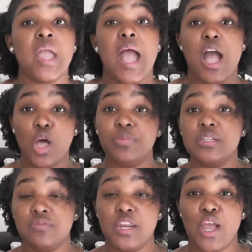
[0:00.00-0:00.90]
I hope
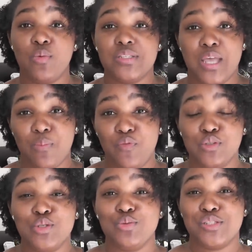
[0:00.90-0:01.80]
this video was helpful
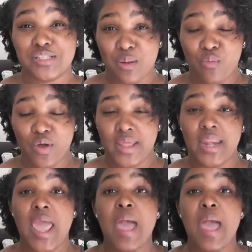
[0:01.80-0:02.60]
to someone.